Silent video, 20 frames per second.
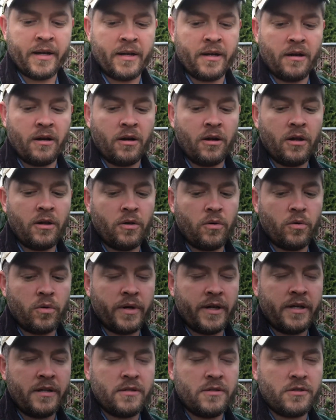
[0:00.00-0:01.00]
all
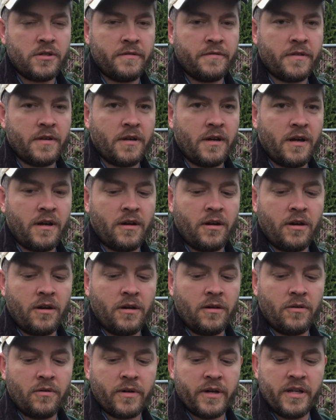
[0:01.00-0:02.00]
orange. If they're not
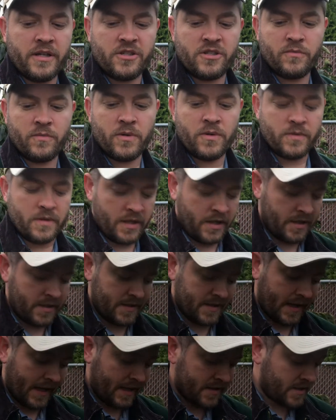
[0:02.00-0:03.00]
all orange, it won't
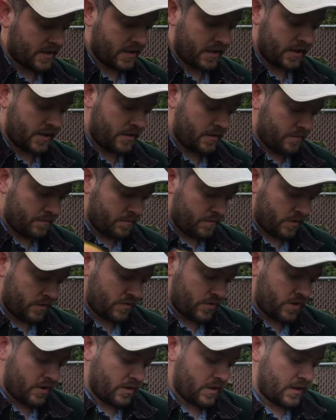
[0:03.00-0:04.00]
taste as good. You
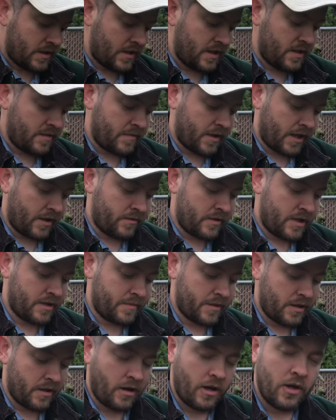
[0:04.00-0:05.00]
still can eat them that way,
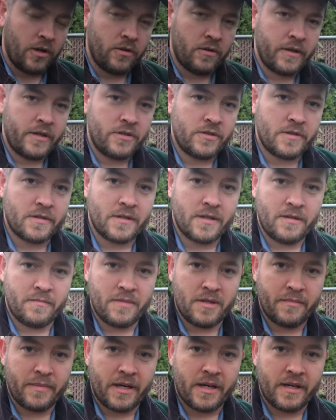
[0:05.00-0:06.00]
but all orange is going to
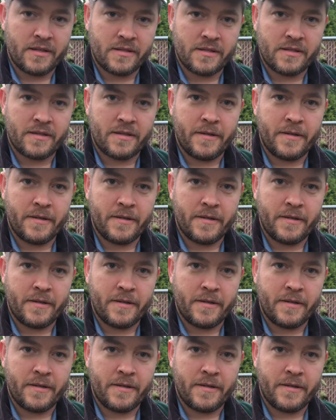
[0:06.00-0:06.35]
be best.